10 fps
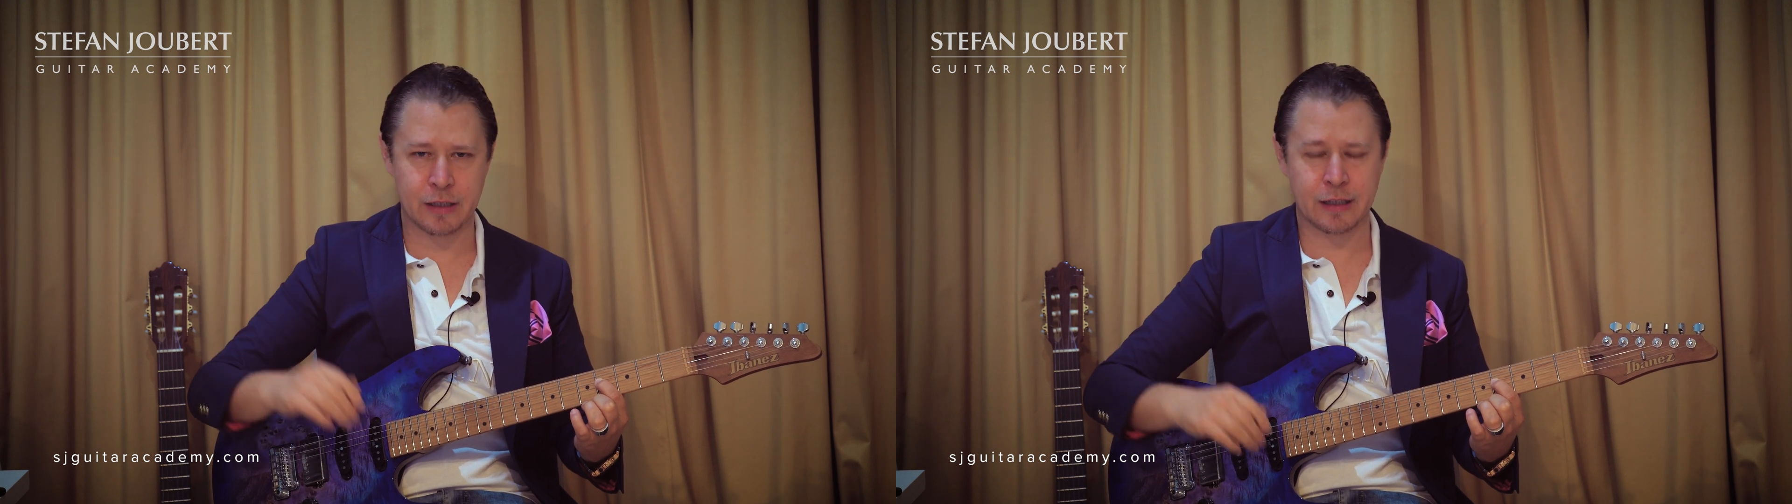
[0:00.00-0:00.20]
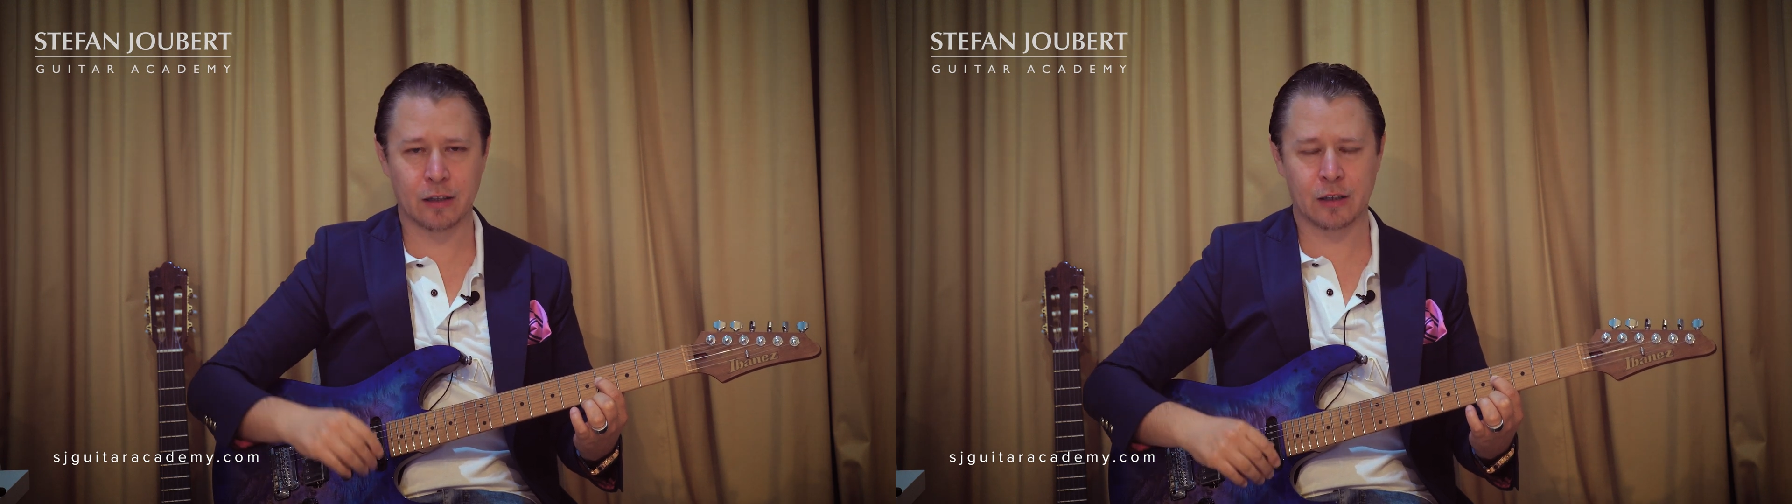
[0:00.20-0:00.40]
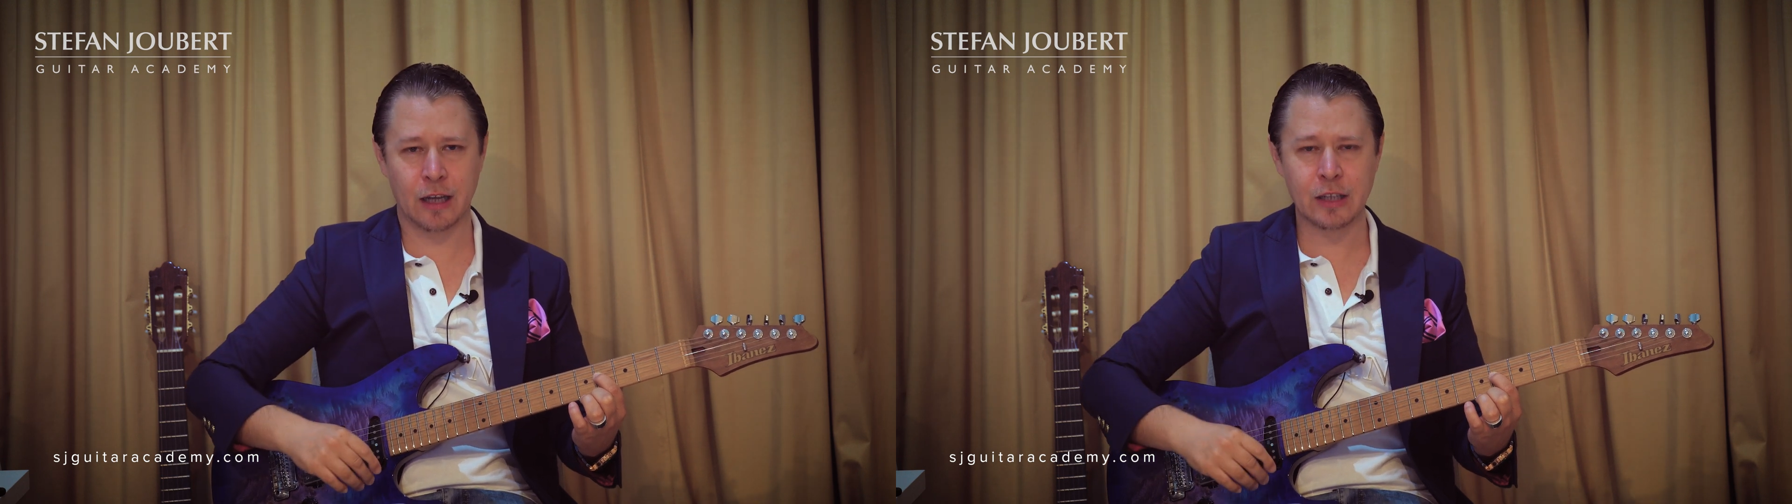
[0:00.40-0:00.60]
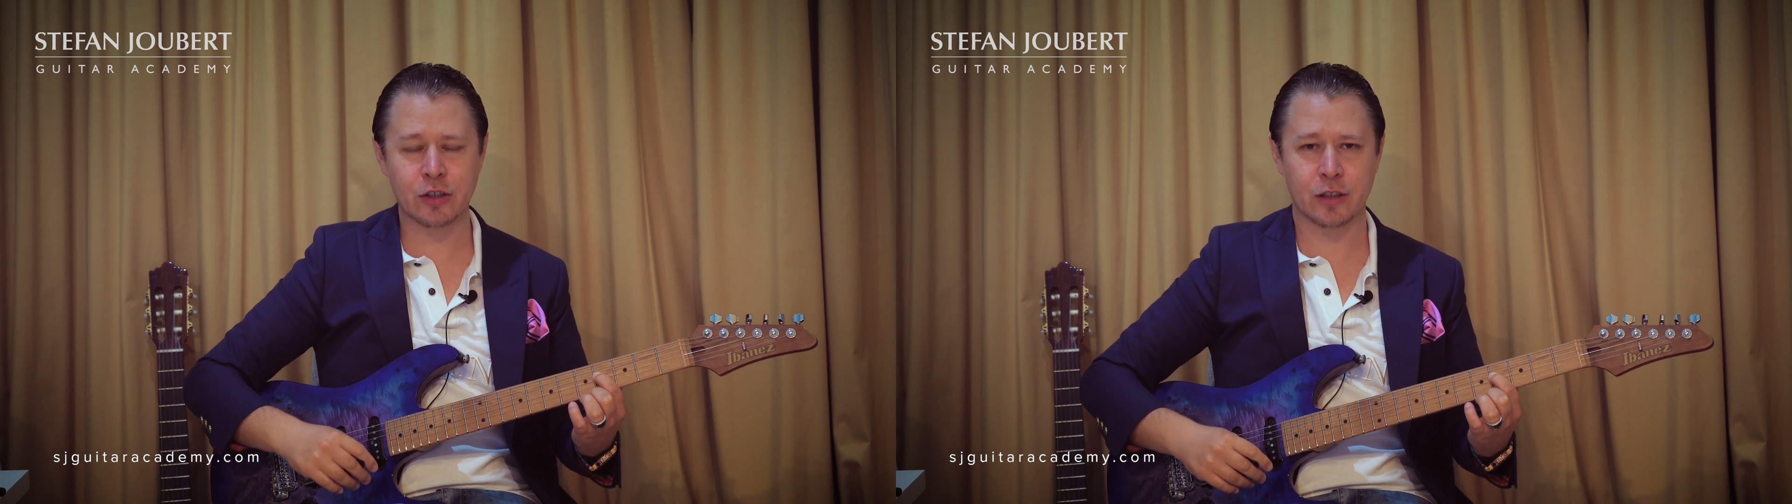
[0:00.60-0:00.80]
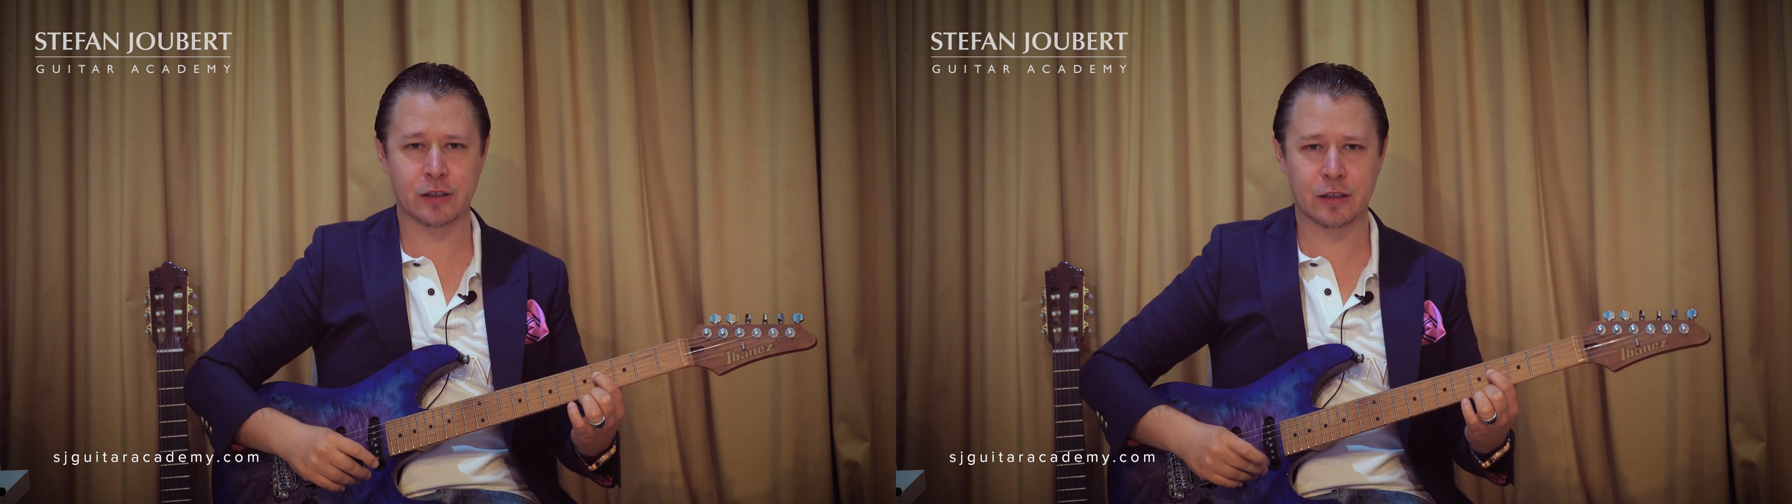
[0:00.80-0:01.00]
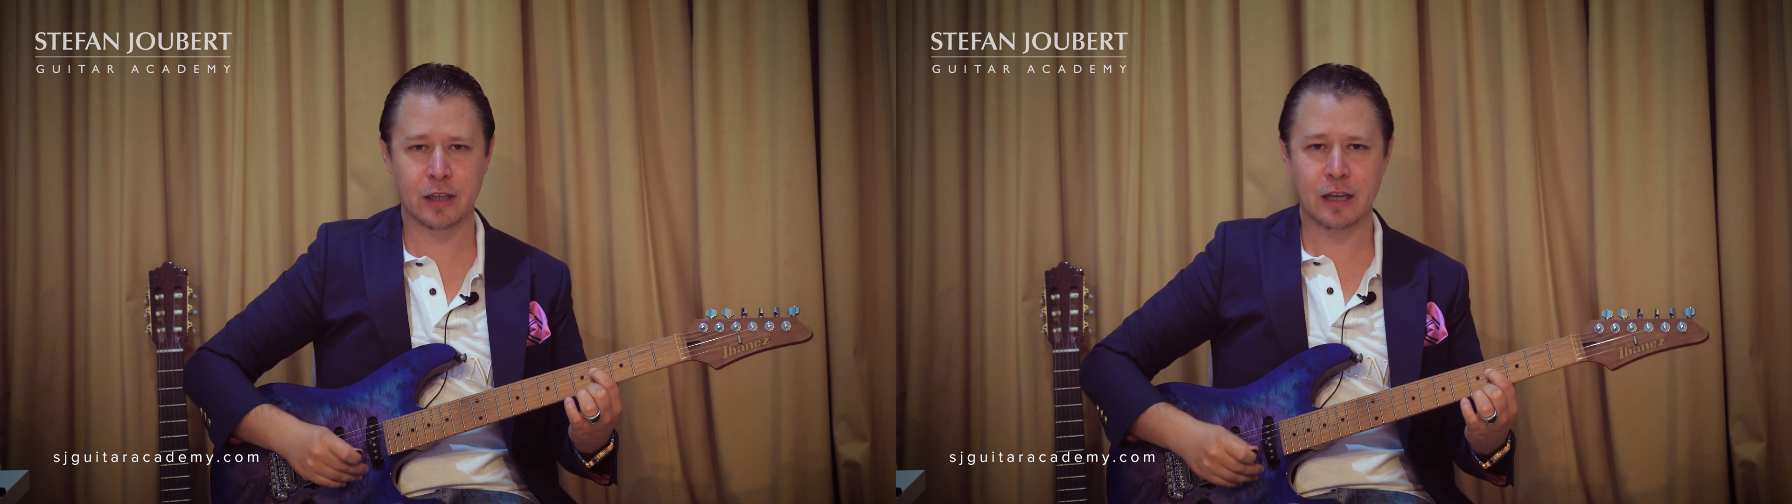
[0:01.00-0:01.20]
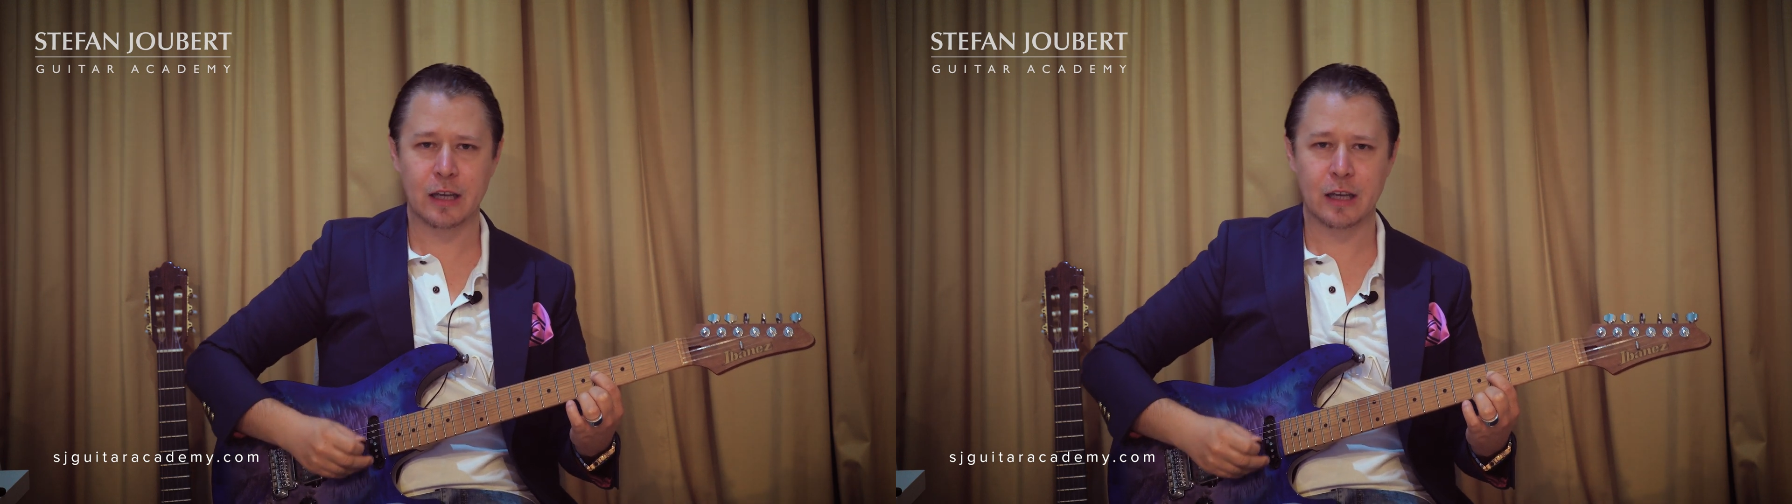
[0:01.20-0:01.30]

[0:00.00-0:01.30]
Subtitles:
calculations.